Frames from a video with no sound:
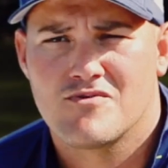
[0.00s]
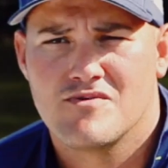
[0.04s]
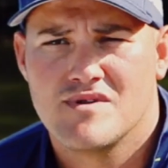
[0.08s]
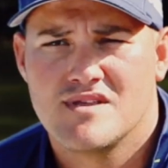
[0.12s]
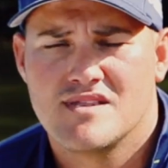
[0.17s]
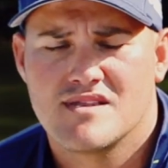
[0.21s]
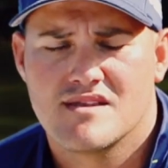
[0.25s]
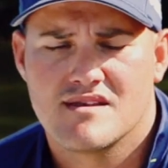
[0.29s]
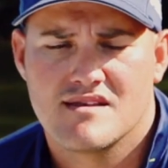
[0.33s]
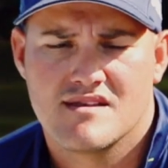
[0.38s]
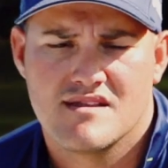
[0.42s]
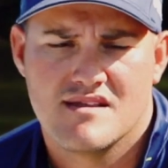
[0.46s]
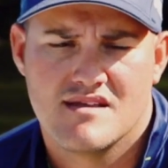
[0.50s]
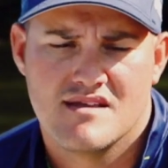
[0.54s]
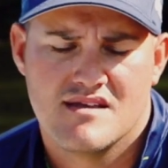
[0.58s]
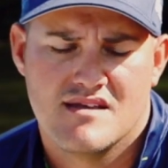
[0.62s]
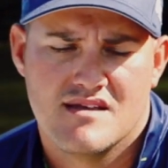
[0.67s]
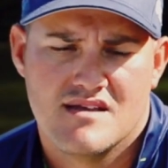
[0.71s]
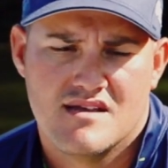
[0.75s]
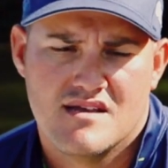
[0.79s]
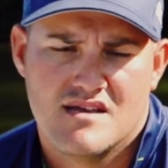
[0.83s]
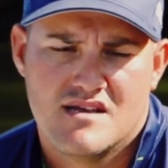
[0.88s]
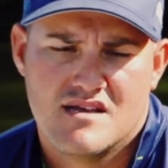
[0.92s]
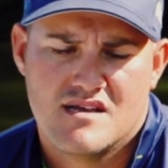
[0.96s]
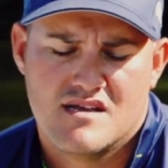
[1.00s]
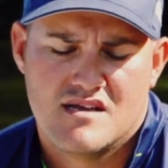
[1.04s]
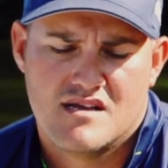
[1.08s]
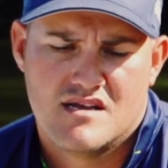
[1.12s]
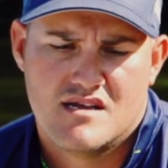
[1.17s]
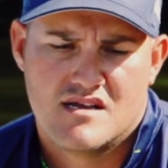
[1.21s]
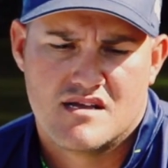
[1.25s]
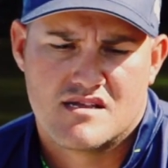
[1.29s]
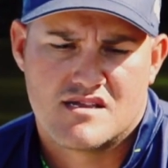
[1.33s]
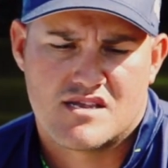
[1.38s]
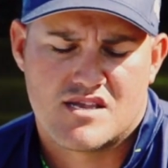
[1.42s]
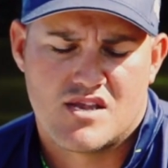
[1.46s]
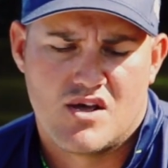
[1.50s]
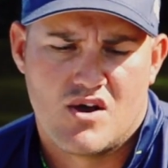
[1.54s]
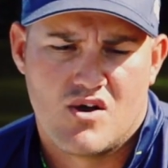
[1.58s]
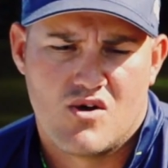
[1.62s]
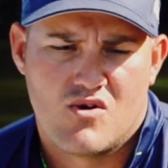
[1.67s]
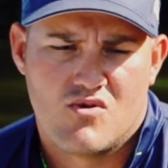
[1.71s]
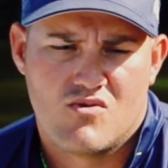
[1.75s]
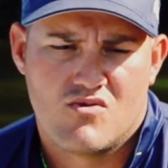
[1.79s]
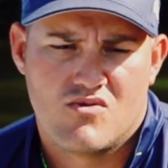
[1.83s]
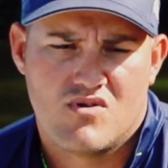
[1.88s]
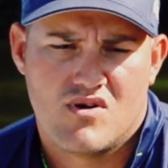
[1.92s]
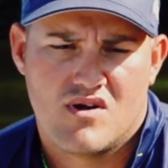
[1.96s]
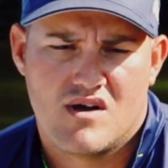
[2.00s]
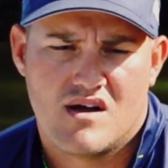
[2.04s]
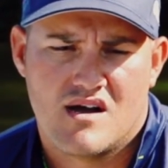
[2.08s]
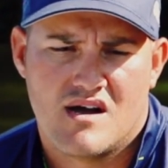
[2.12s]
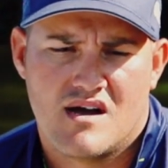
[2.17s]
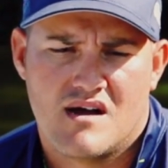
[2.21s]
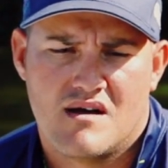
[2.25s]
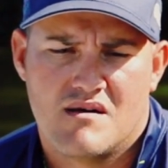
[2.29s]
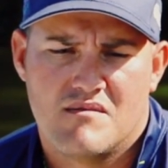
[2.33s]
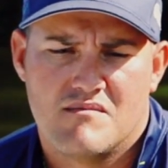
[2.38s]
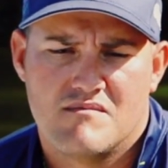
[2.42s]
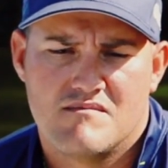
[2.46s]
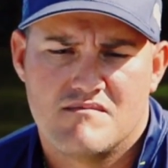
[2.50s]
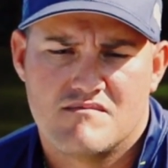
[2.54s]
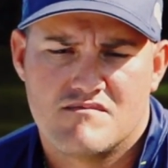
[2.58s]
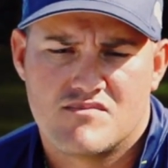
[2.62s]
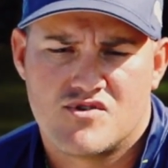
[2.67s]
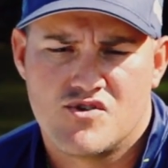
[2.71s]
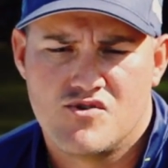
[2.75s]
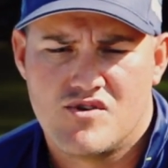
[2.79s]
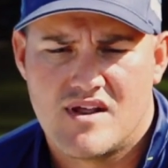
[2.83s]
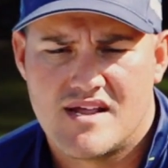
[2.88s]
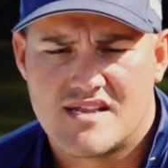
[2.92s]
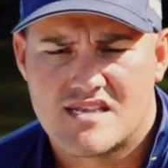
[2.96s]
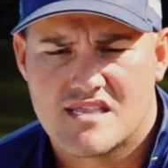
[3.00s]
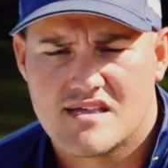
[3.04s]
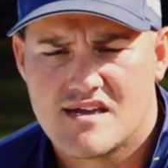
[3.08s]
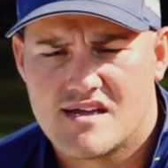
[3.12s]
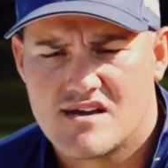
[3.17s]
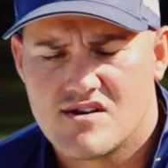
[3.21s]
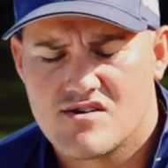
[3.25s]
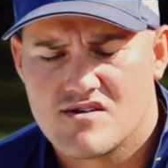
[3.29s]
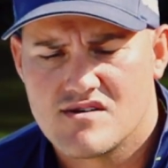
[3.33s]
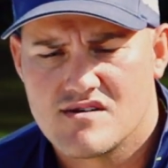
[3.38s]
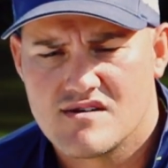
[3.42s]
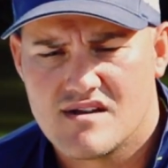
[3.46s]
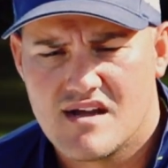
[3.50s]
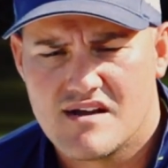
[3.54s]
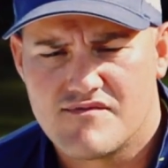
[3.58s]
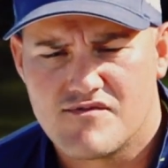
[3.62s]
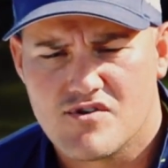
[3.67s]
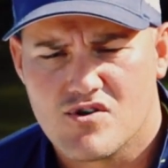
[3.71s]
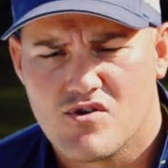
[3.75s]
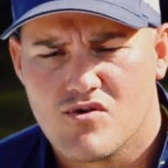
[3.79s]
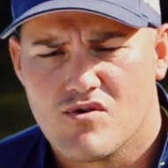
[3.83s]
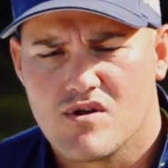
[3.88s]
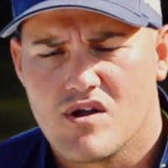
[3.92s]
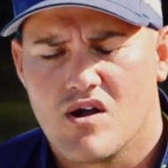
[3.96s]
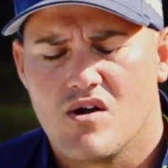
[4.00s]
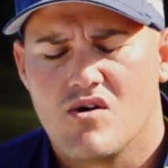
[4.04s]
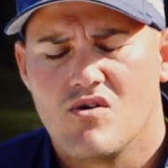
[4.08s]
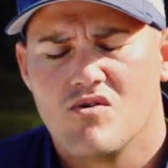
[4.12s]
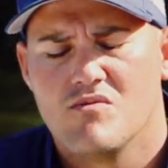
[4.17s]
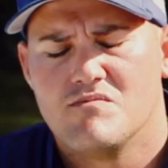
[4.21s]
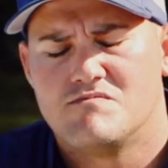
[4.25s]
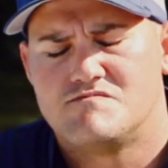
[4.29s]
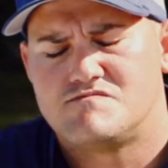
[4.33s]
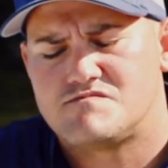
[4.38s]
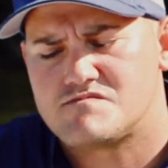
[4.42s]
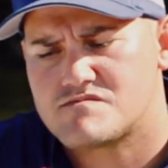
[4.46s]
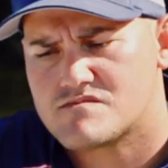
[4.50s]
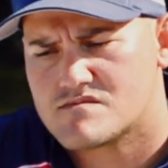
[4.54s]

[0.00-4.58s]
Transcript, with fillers: a reason. So um, two days later, after going home,